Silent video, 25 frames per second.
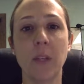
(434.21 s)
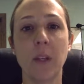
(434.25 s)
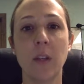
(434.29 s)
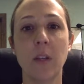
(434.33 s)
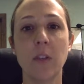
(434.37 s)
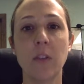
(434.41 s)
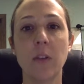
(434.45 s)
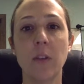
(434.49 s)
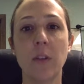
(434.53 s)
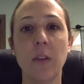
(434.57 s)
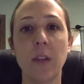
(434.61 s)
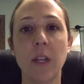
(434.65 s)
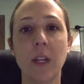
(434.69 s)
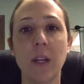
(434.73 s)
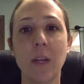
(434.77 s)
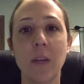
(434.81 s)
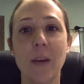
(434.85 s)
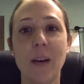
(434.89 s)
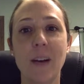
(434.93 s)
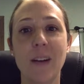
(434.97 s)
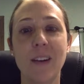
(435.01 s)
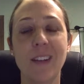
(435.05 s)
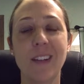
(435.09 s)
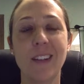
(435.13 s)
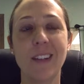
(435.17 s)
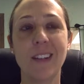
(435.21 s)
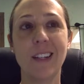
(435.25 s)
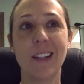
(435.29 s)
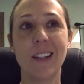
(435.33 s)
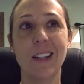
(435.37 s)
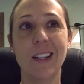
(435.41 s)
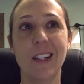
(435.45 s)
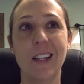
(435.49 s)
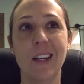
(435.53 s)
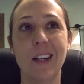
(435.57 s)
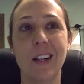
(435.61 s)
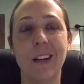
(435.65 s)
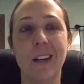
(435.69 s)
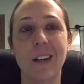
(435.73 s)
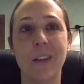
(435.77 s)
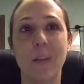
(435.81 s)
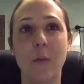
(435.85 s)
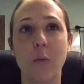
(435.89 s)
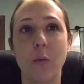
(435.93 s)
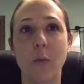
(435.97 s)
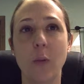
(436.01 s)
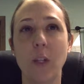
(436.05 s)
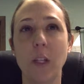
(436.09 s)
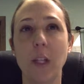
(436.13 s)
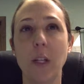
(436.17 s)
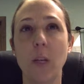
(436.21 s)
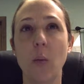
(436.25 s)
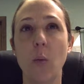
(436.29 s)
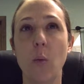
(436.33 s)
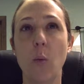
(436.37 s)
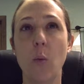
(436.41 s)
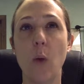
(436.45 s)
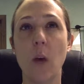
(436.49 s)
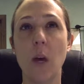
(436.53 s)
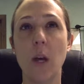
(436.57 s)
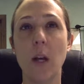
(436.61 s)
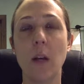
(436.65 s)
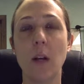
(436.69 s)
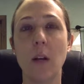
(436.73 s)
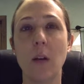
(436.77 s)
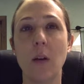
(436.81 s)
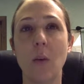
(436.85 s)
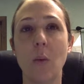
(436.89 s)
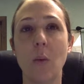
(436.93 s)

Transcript: So think about this idea of really what